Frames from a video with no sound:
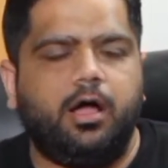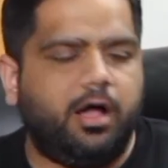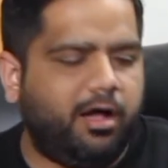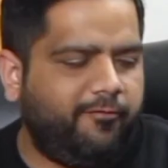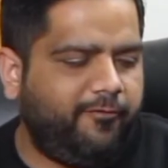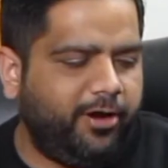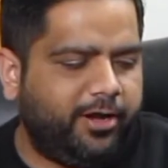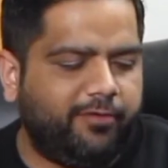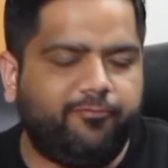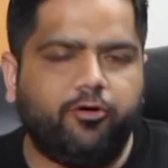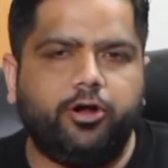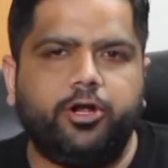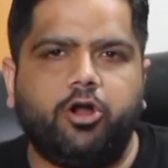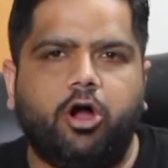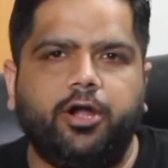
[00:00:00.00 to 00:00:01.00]
a filter
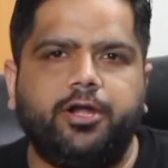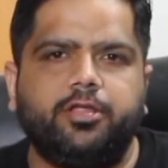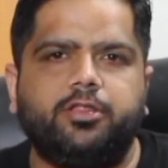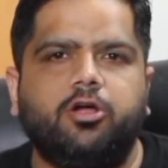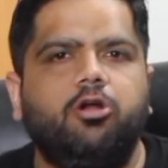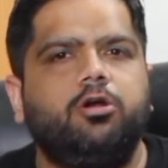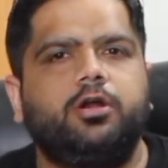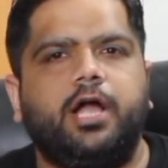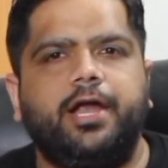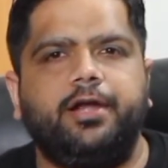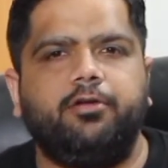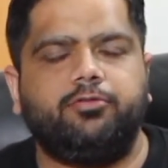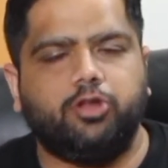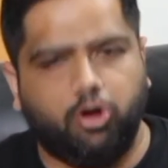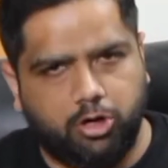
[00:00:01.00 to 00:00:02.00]
for non-dissolved
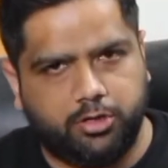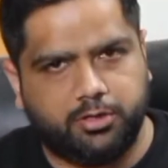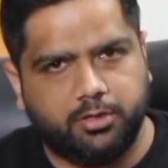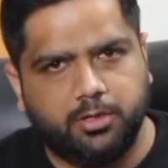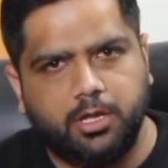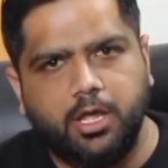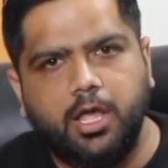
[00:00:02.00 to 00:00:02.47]
kind of salts.